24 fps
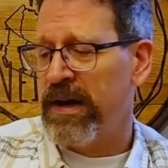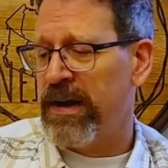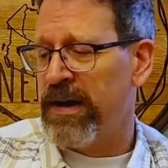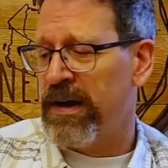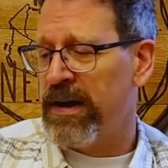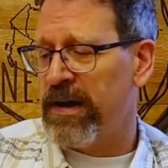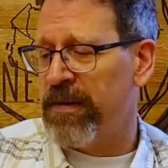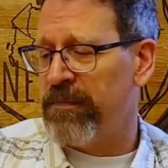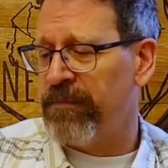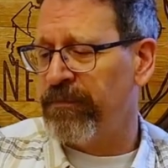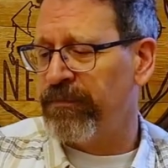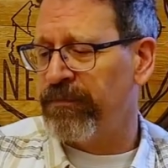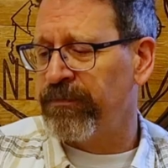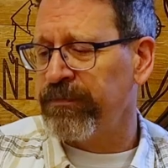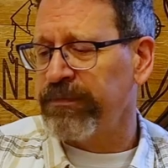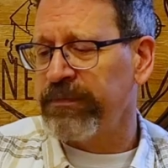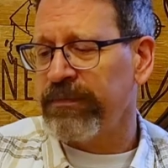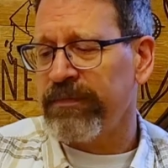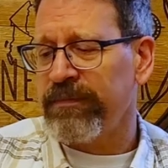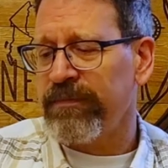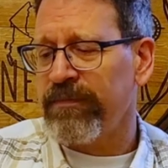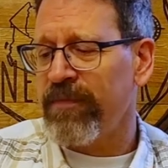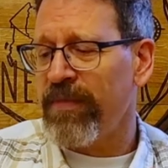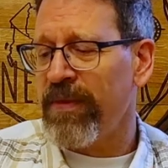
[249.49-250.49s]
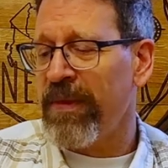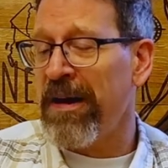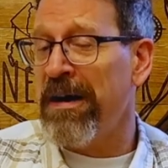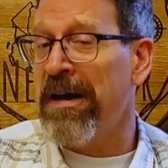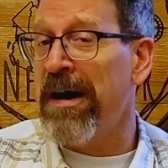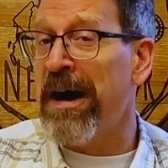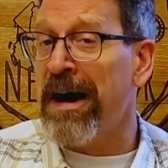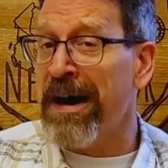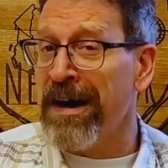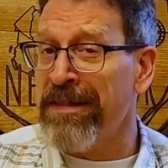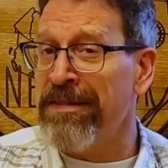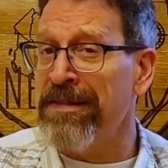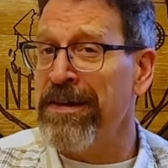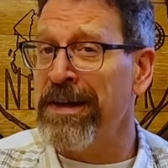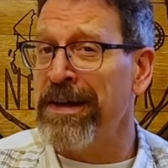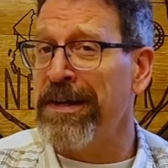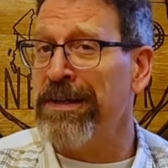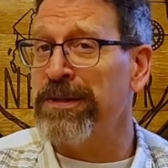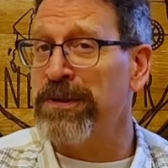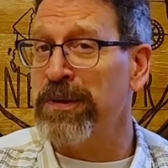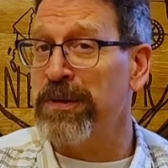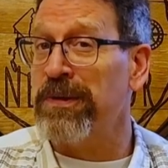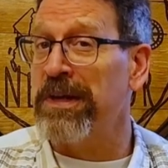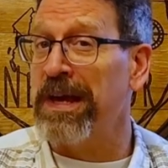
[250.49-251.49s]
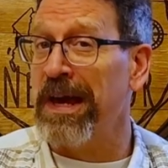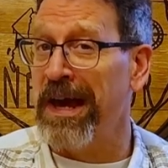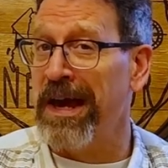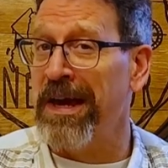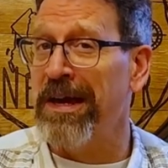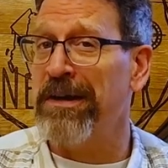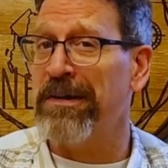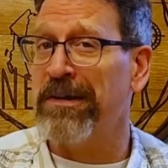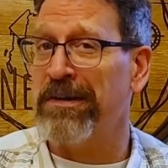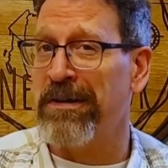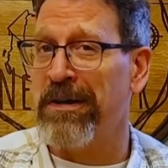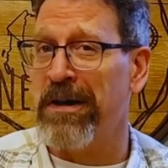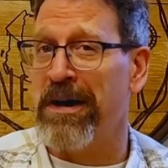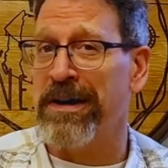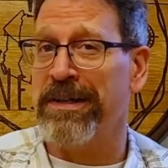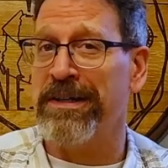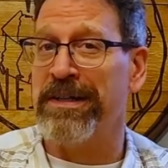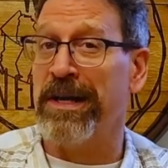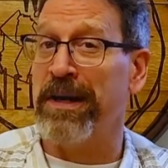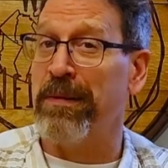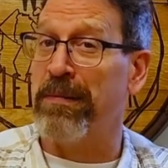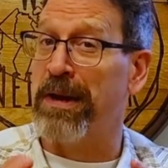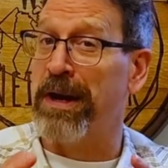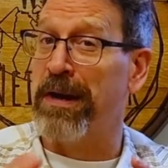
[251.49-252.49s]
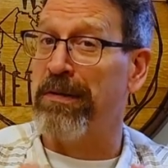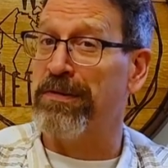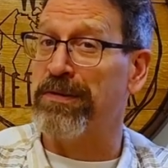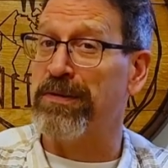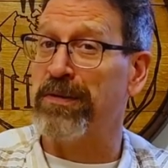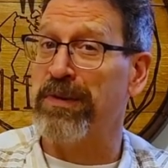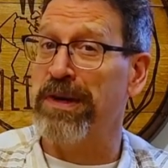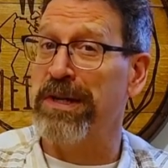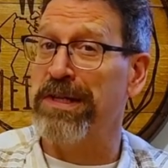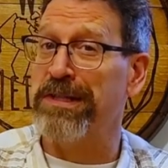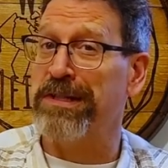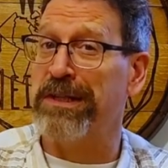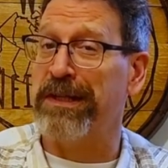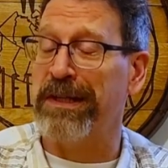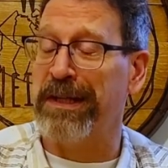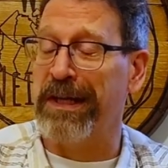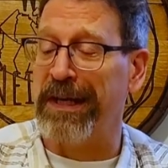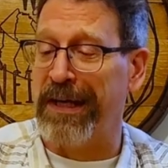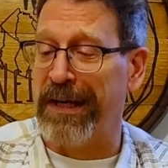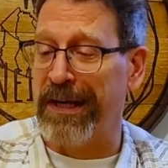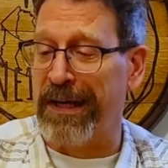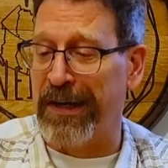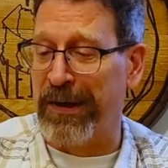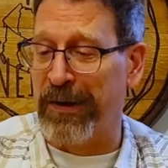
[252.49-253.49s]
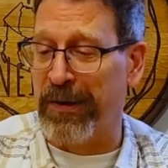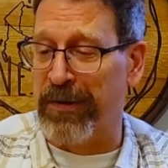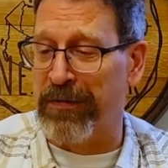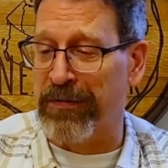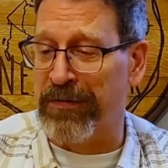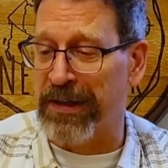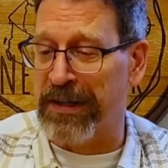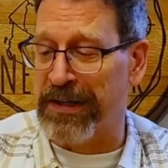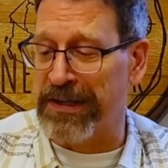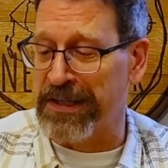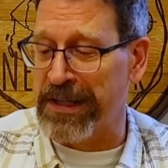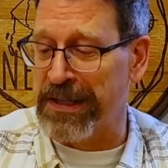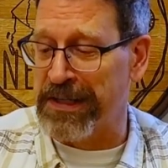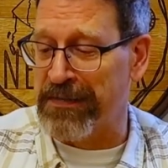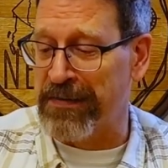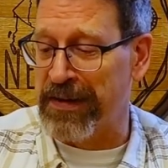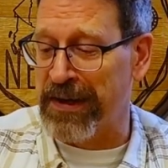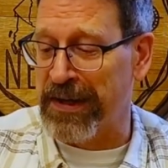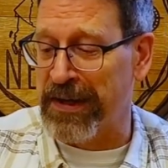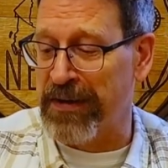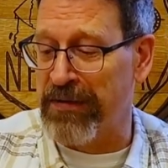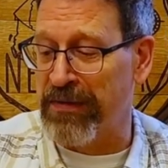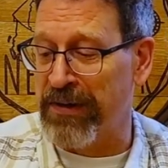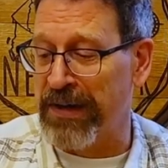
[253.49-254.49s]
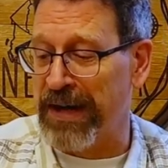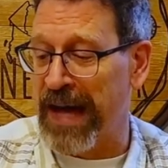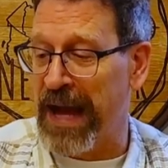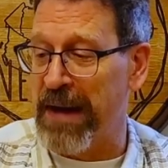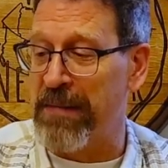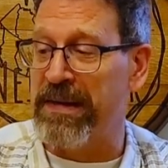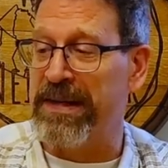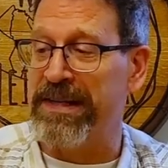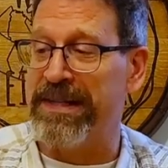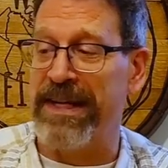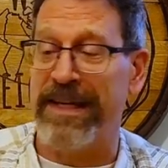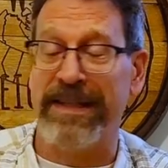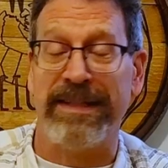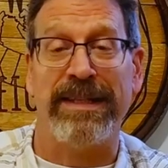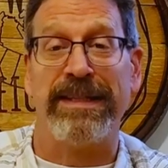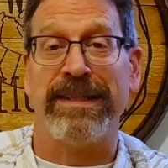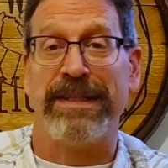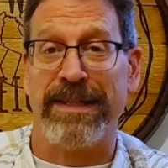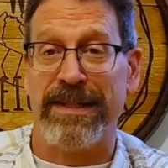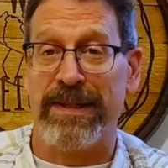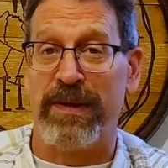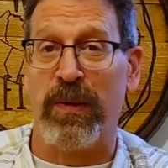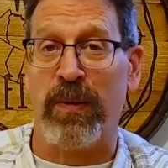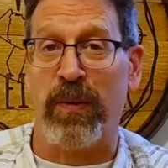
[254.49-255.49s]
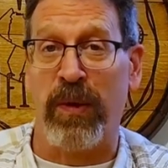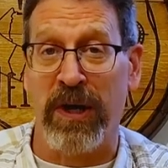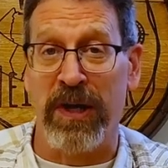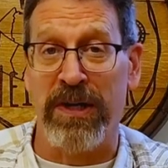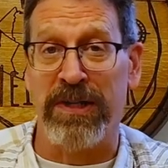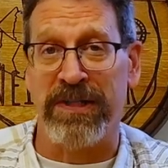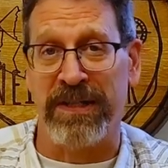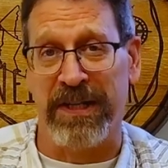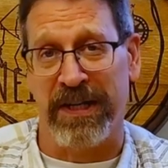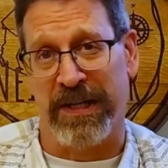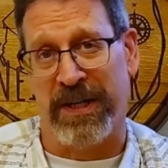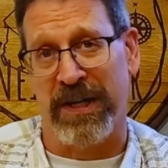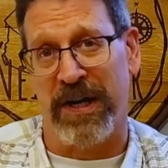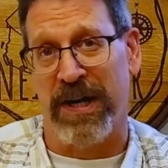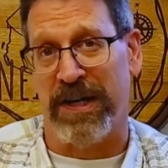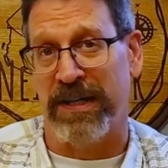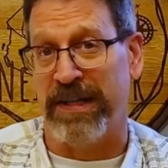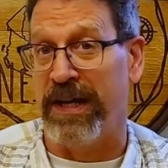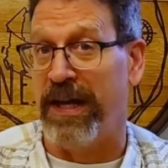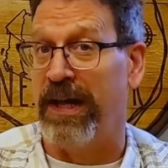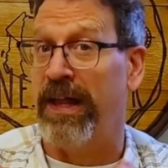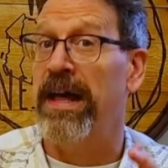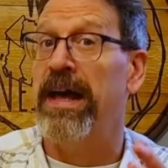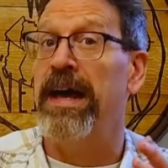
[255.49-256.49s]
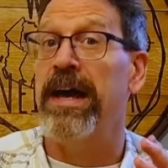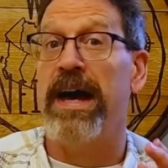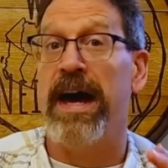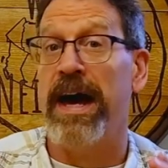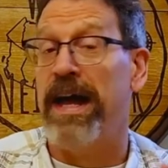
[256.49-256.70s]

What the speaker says: I think it's okay in a cocktail, but I was recently over at Sons of Vancouver and Emmett said this is the worst in a cocktail.